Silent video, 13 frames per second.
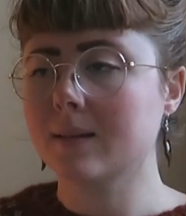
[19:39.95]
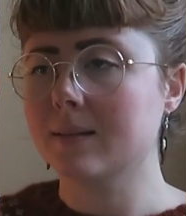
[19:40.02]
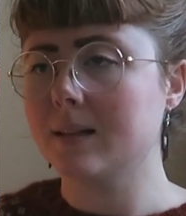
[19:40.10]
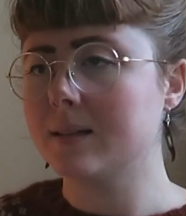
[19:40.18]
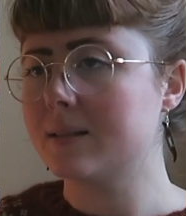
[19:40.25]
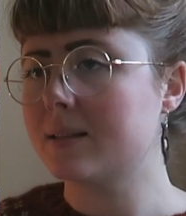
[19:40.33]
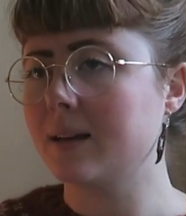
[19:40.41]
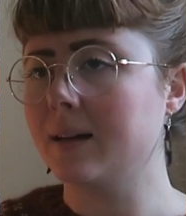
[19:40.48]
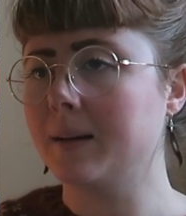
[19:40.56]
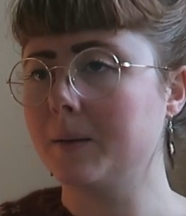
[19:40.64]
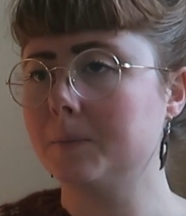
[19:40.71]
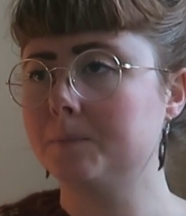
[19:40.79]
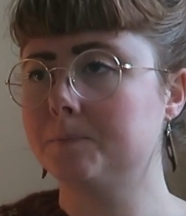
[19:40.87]
There's
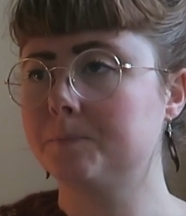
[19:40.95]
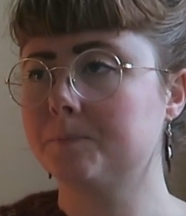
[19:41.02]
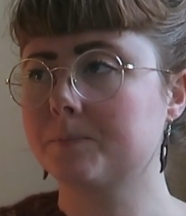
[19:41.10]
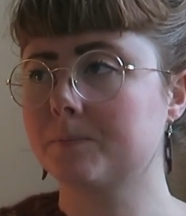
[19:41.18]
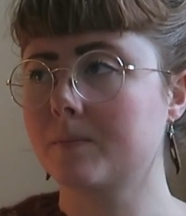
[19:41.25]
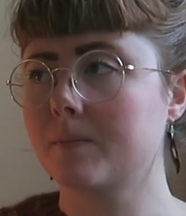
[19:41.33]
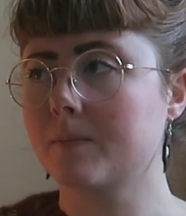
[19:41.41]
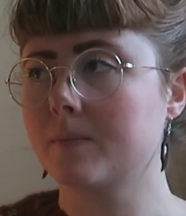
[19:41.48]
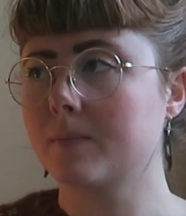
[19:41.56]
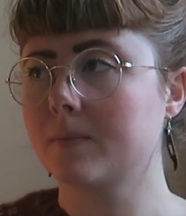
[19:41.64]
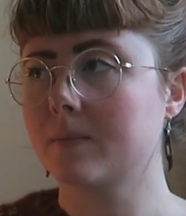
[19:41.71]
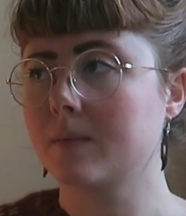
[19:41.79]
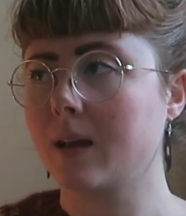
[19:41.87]

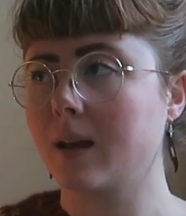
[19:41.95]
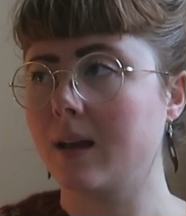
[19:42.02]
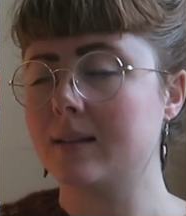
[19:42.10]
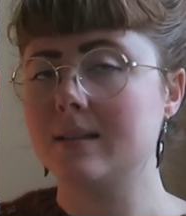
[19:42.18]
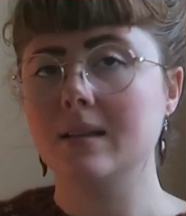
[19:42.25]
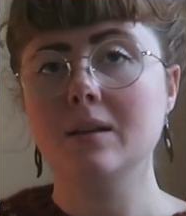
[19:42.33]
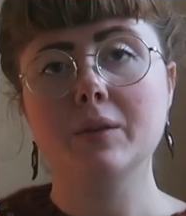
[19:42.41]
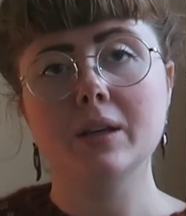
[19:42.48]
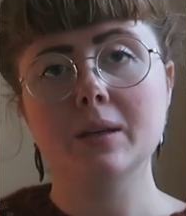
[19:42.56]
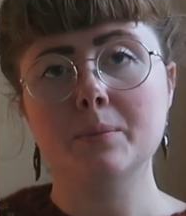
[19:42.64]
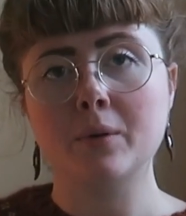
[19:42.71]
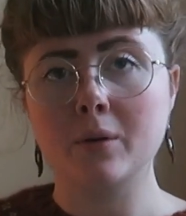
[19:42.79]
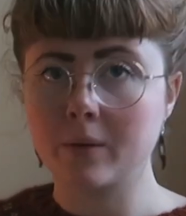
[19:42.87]
a
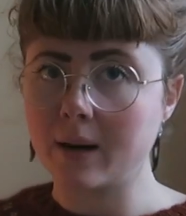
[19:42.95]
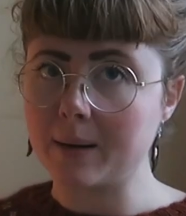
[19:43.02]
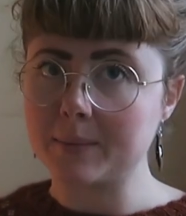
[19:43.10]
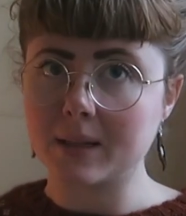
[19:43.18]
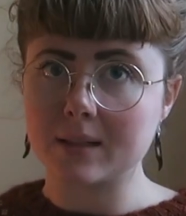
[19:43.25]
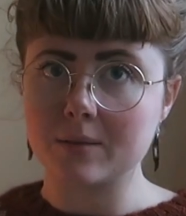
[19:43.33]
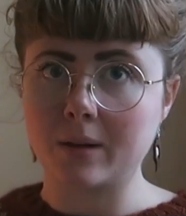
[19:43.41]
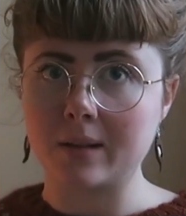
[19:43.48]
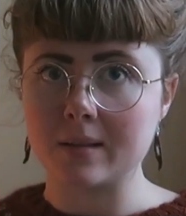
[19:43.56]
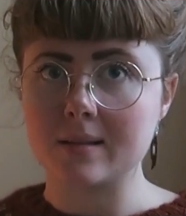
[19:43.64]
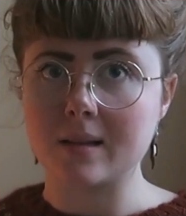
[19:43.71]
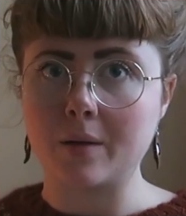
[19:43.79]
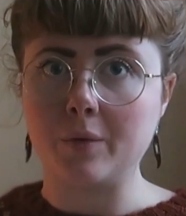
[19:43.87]
TV program that
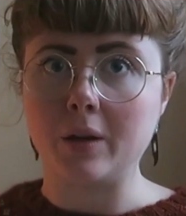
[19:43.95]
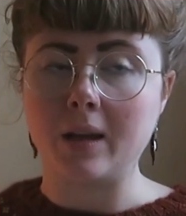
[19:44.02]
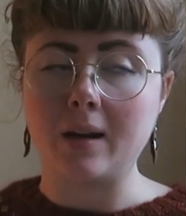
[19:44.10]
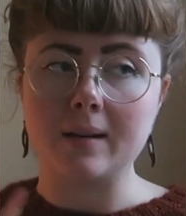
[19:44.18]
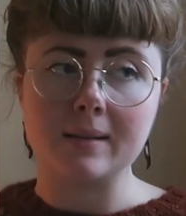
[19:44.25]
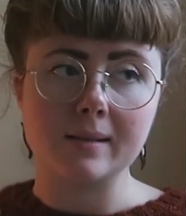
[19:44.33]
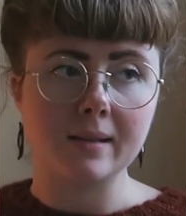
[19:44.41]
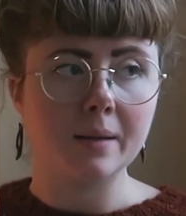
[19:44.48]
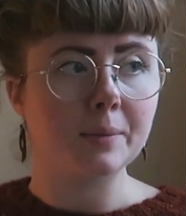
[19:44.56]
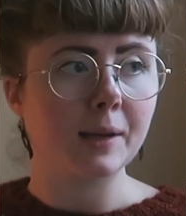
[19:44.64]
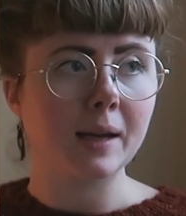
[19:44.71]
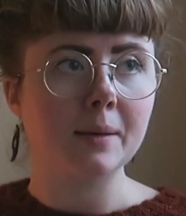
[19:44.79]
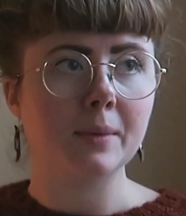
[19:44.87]
runs every year at the
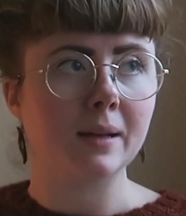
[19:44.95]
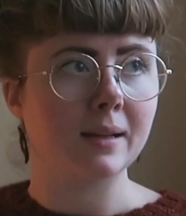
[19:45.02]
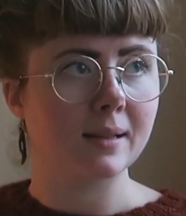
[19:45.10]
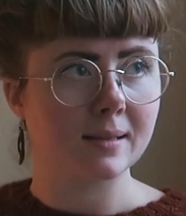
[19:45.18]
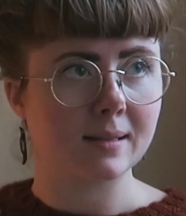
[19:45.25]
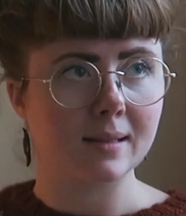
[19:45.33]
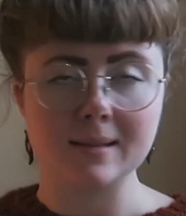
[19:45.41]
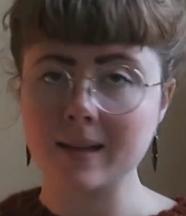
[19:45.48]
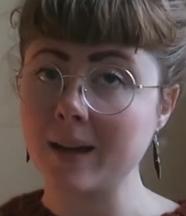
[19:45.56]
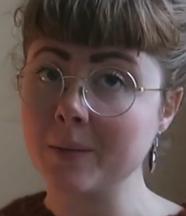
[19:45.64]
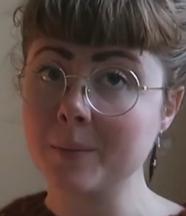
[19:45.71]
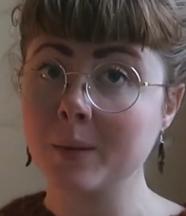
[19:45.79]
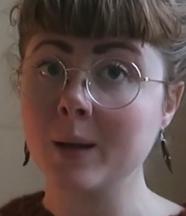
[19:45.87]
same time, and it's the
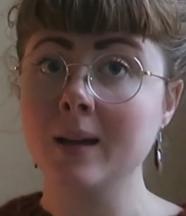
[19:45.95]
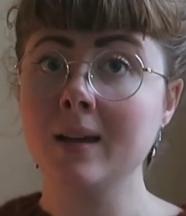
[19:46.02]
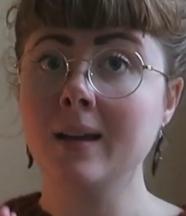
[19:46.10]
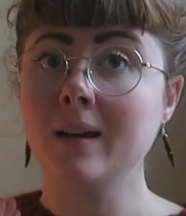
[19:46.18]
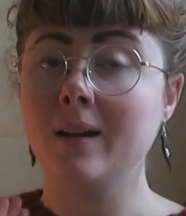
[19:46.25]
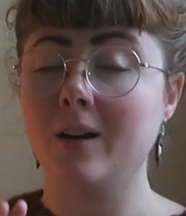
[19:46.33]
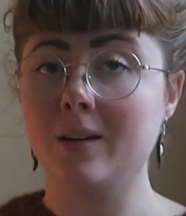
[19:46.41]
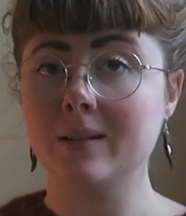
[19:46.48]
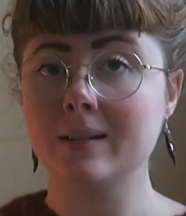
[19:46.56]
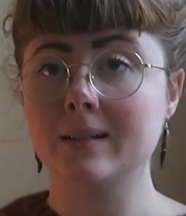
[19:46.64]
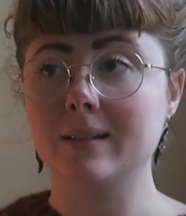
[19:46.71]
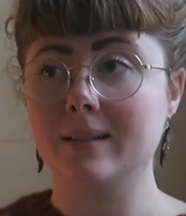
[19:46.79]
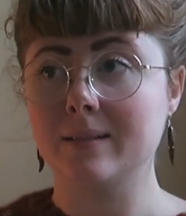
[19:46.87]
same
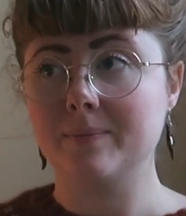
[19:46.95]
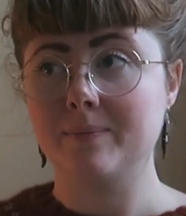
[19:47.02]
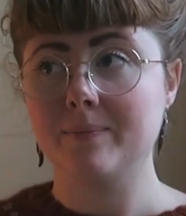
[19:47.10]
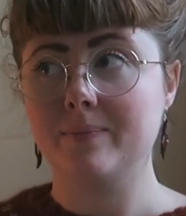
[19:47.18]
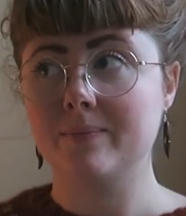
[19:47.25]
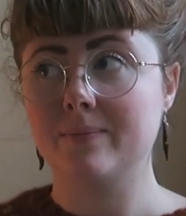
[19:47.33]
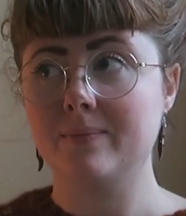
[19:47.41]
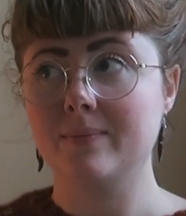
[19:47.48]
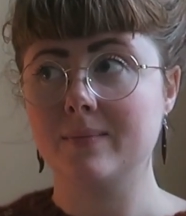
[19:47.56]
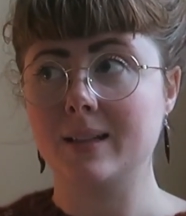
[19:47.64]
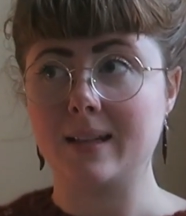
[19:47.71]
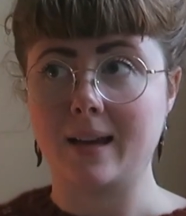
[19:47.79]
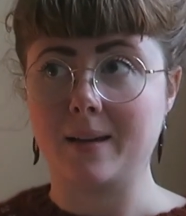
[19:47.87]
all
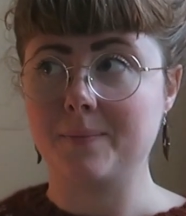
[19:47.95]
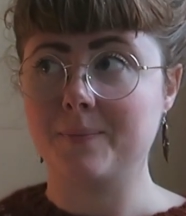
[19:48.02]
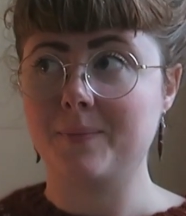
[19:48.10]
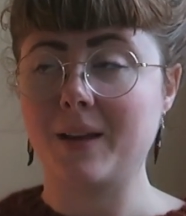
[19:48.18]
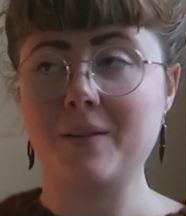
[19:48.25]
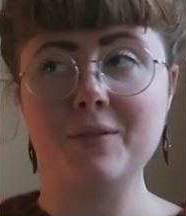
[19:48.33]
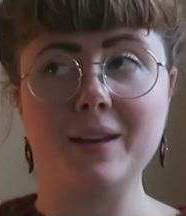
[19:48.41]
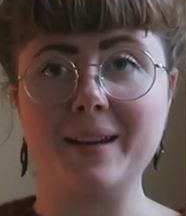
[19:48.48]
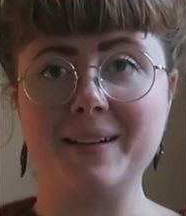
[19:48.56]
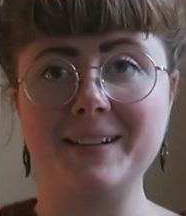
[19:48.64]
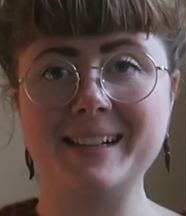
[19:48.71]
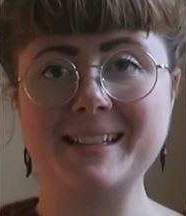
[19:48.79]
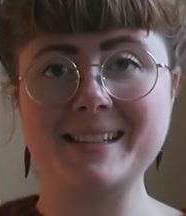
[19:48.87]
the time. Every
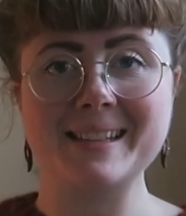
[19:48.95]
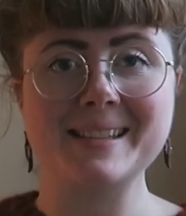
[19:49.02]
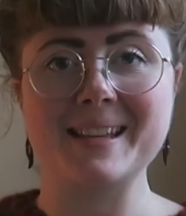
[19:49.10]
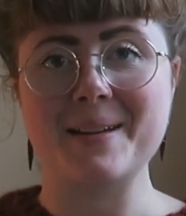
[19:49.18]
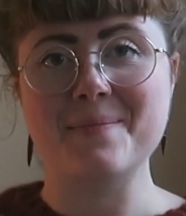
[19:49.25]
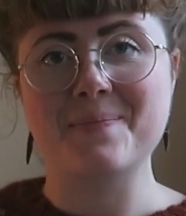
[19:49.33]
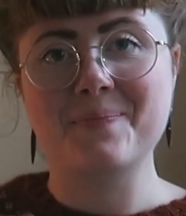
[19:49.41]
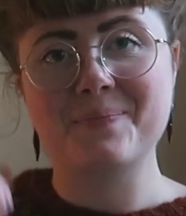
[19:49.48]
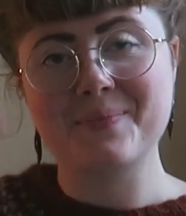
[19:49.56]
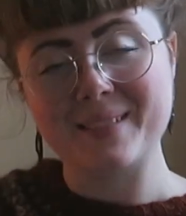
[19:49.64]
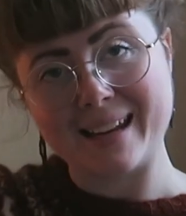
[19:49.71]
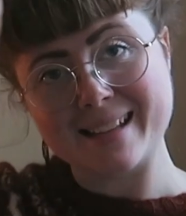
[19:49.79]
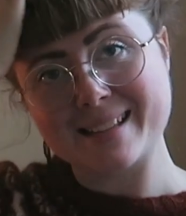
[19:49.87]
year it's the same,
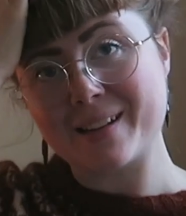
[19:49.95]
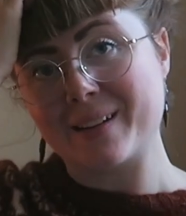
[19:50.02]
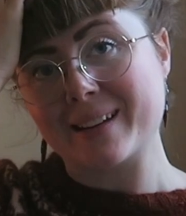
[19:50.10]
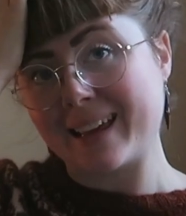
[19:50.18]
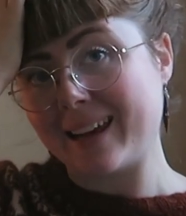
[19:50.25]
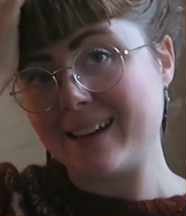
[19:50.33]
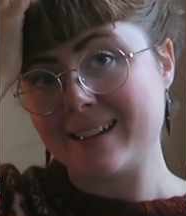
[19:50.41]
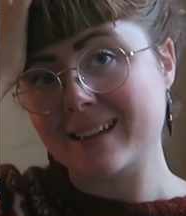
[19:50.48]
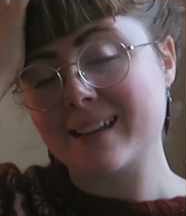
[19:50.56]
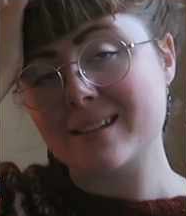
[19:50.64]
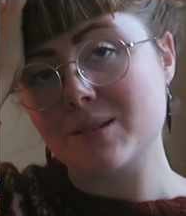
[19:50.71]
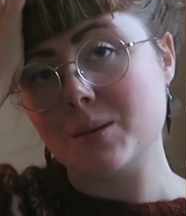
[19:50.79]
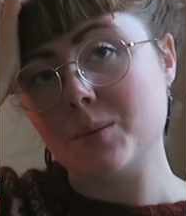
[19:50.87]
and it's called
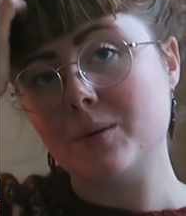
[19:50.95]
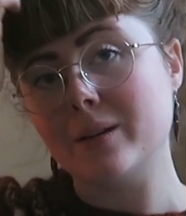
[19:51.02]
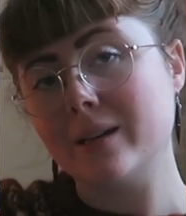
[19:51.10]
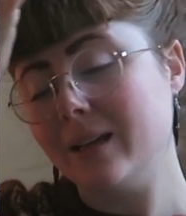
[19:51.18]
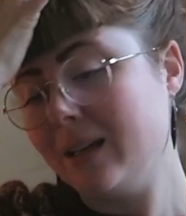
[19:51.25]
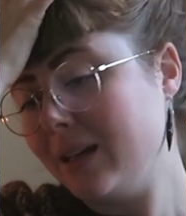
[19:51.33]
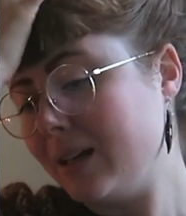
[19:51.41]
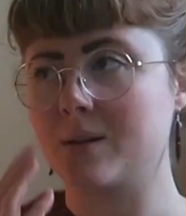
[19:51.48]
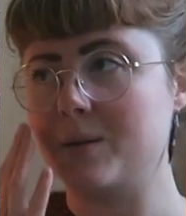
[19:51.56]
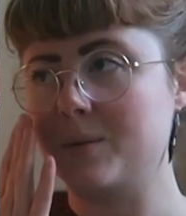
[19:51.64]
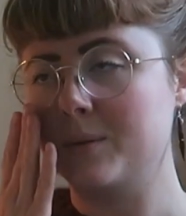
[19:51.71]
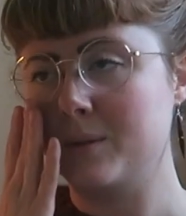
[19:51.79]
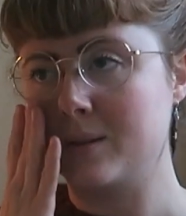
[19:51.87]
Kalankas Jul.
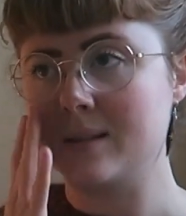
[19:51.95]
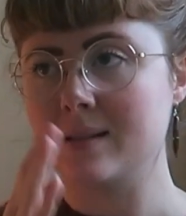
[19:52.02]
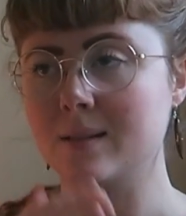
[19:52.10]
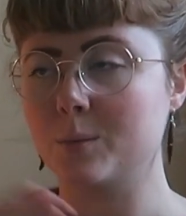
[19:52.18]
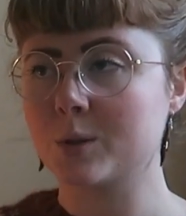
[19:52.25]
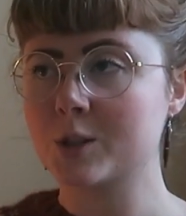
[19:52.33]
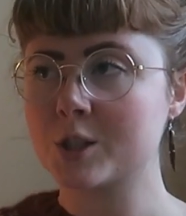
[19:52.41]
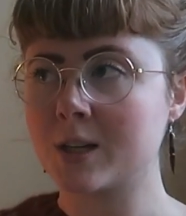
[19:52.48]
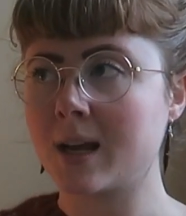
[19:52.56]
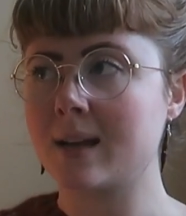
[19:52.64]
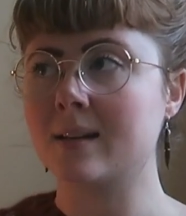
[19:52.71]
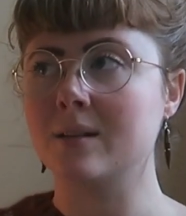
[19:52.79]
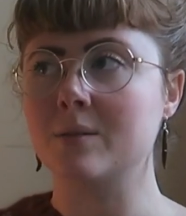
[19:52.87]
So you can watch
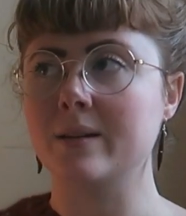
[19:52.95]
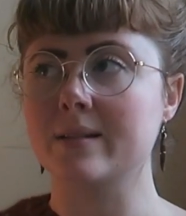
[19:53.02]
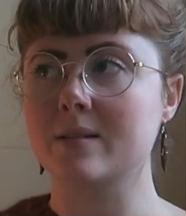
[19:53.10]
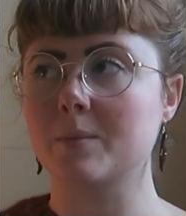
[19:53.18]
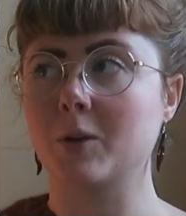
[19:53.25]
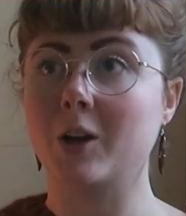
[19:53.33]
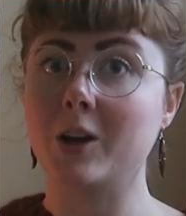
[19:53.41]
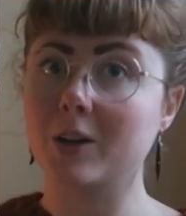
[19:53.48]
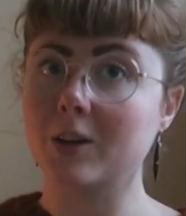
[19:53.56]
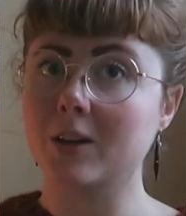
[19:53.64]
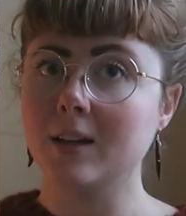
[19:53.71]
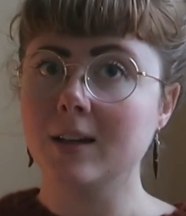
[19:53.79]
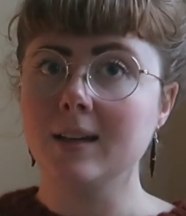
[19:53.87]
that and drink some glögg,